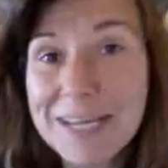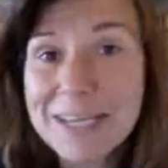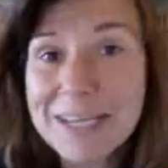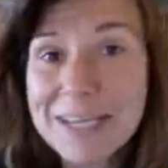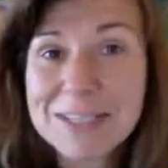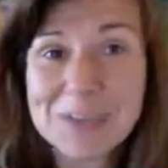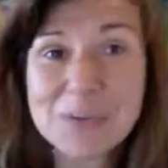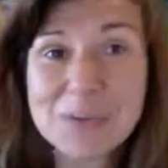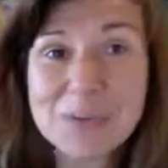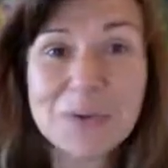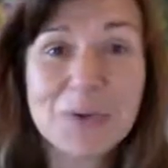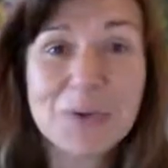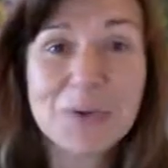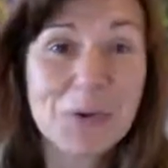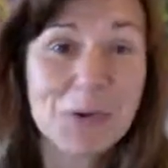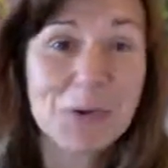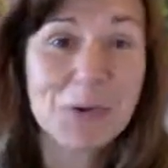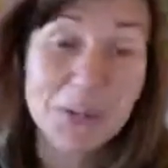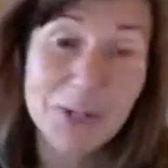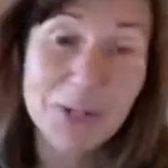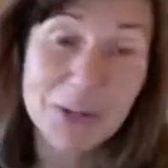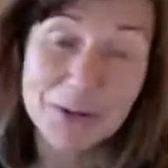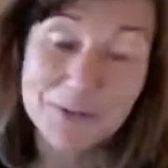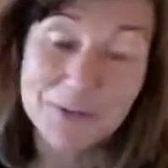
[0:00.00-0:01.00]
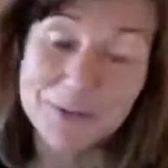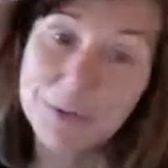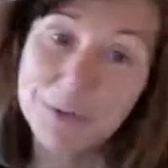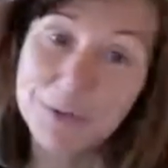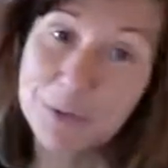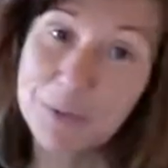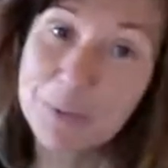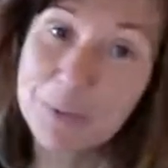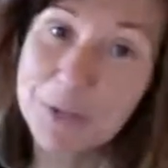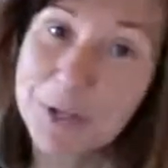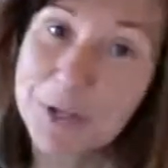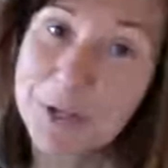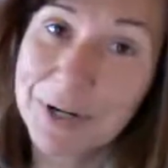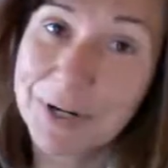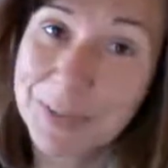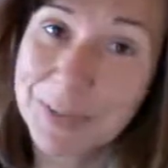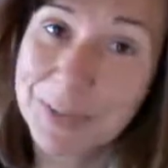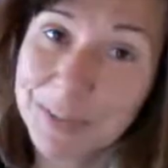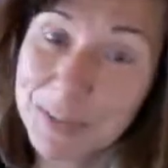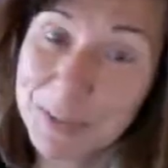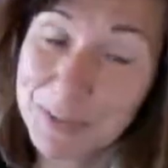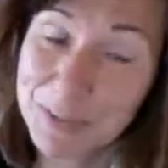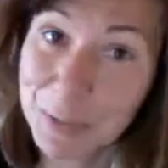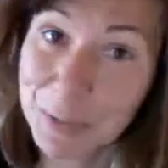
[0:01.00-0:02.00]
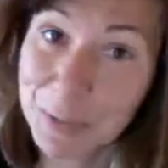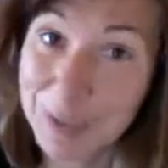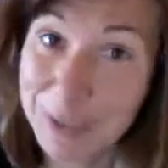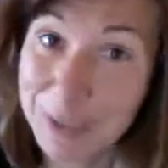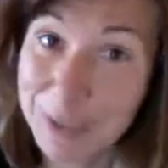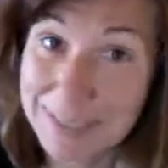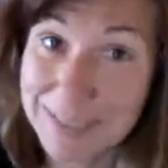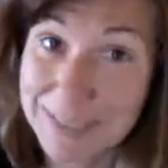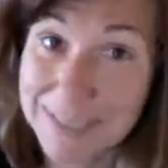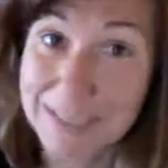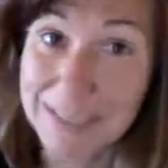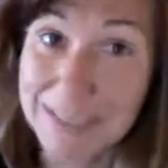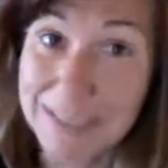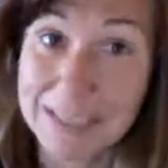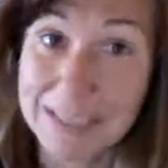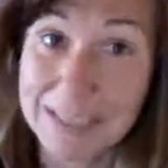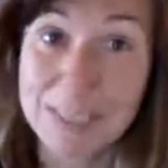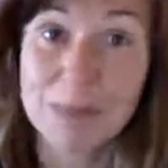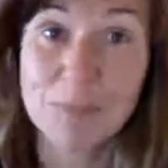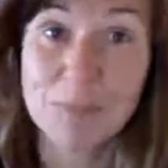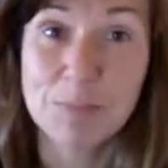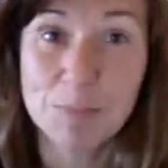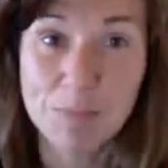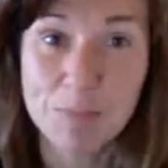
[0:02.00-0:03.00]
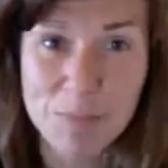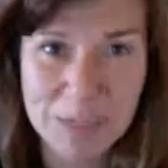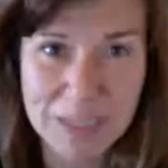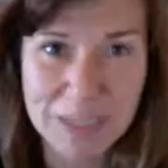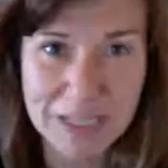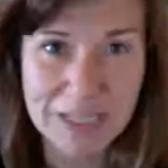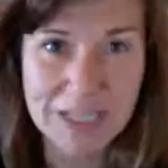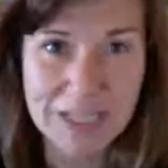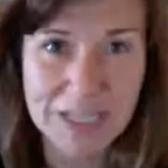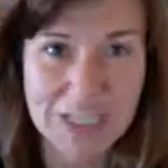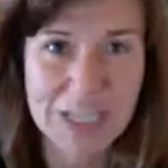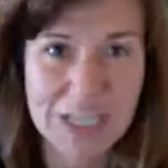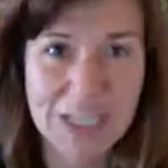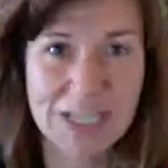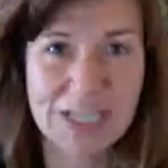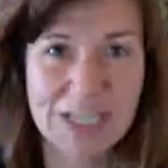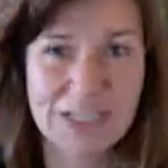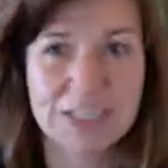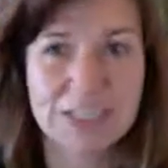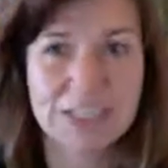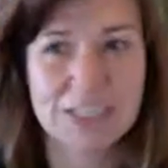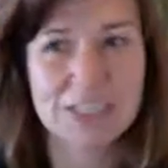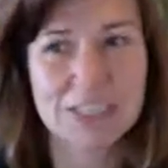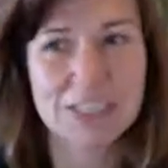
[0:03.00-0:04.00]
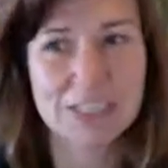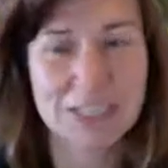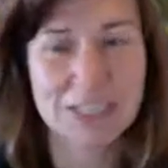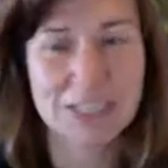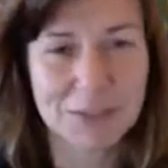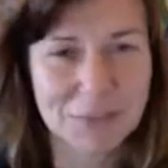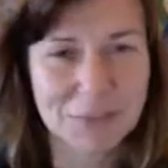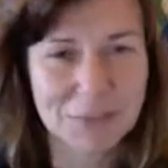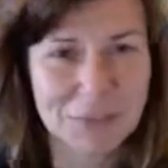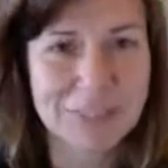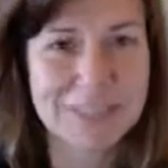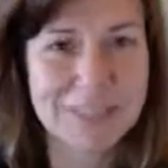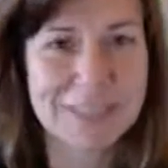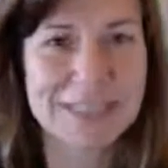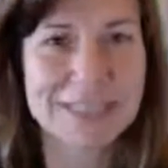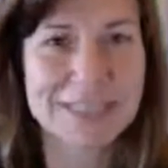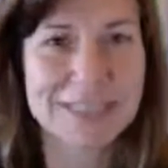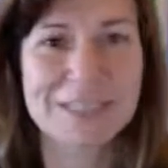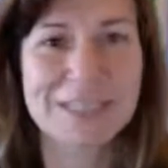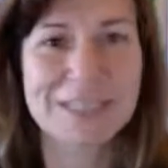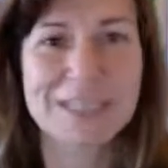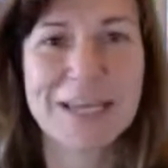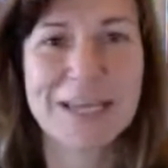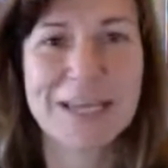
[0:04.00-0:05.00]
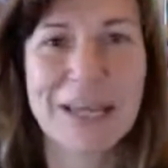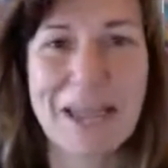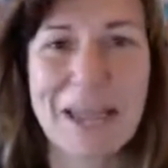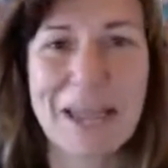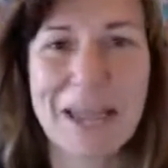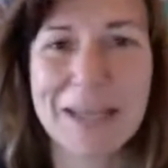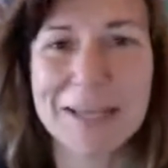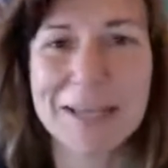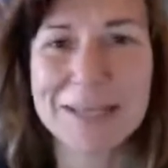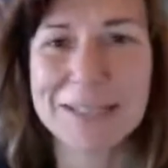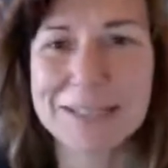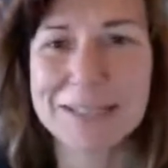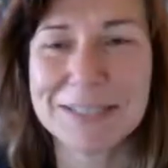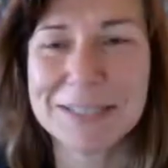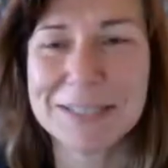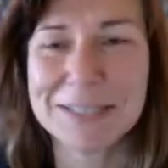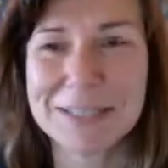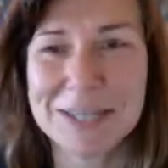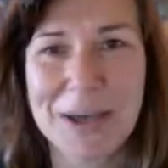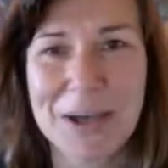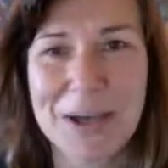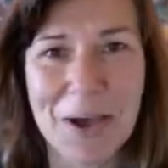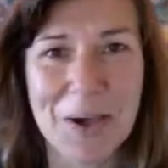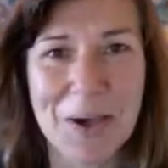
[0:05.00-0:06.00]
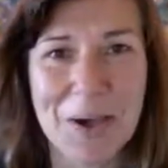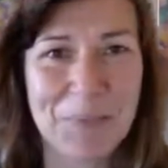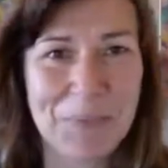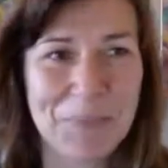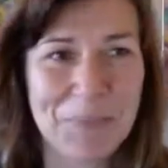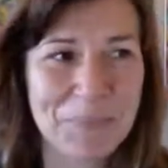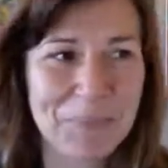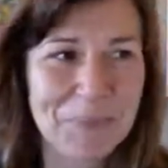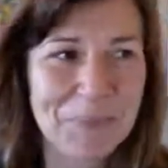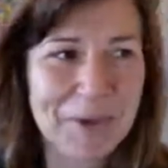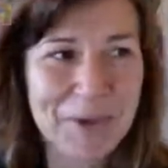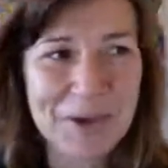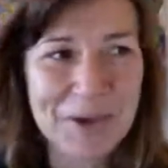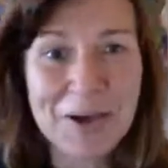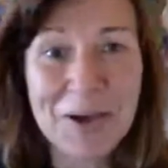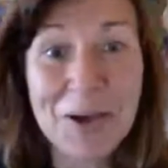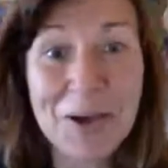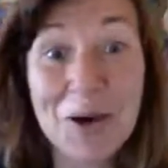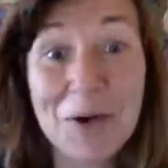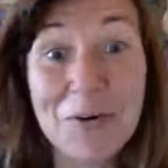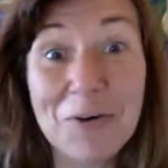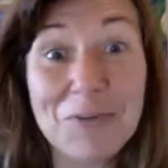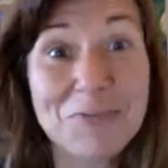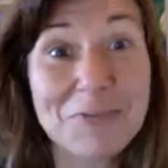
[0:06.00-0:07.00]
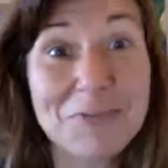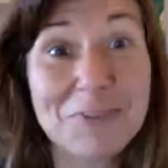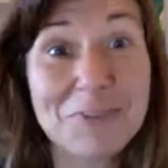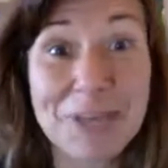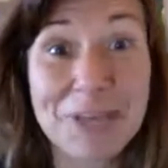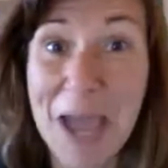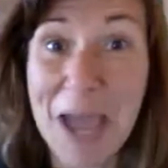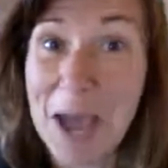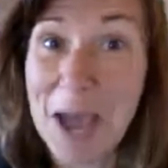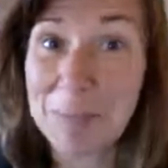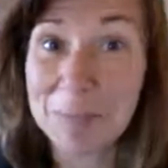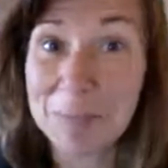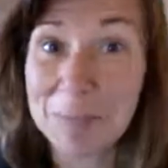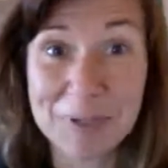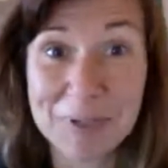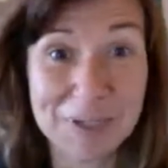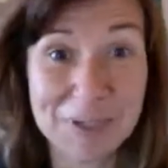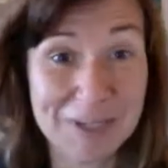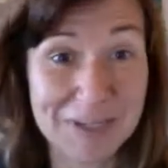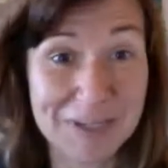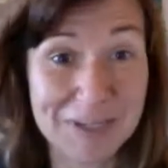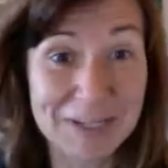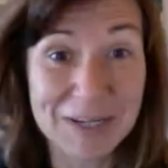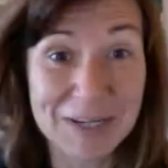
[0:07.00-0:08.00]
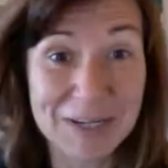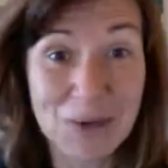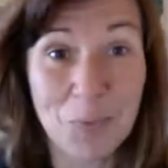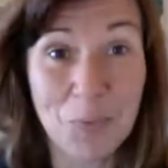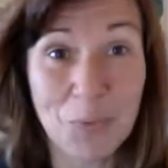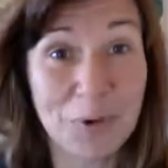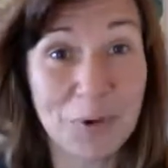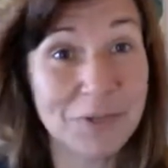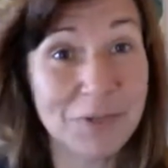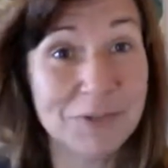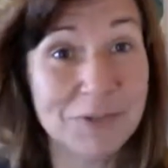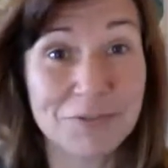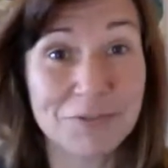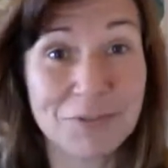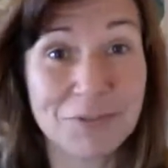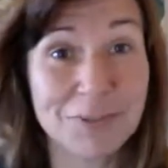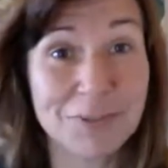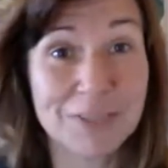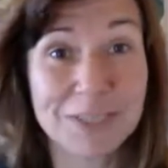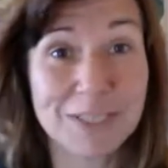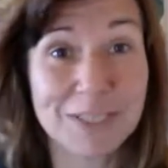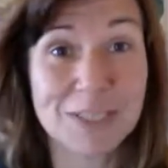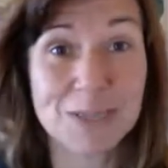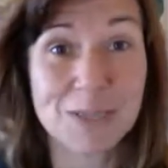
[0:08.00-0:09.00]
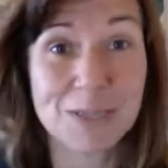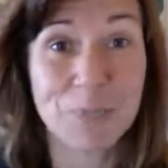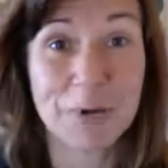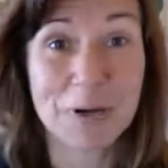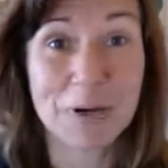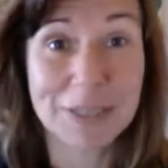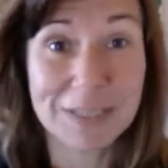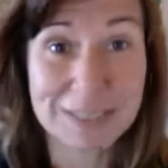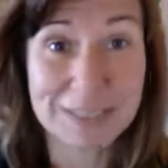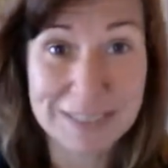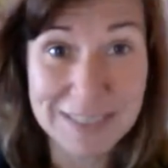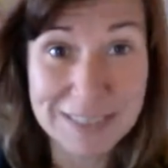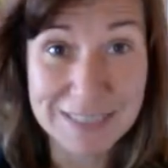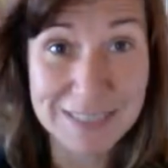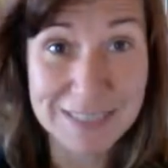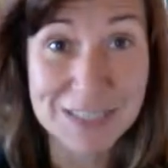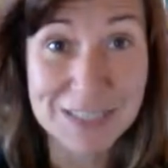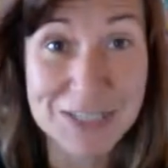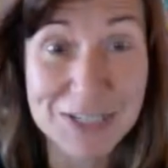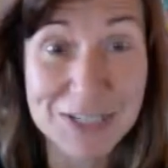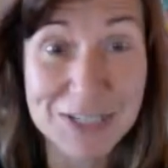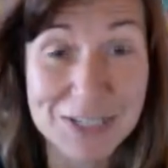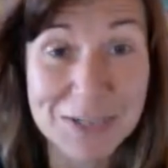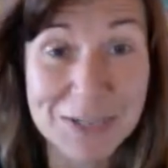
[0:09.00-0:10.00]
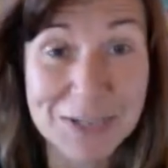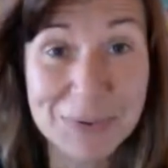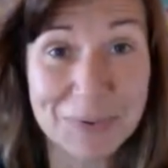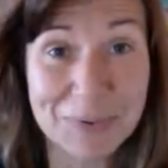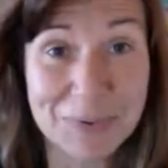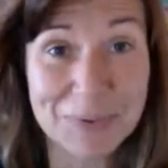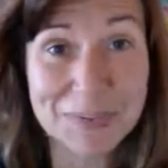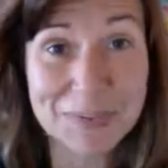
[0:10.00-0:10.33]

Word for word: So I know a lot of you were experiencing some big changes and releasing and um, hopefully happy, wonderful experiences too.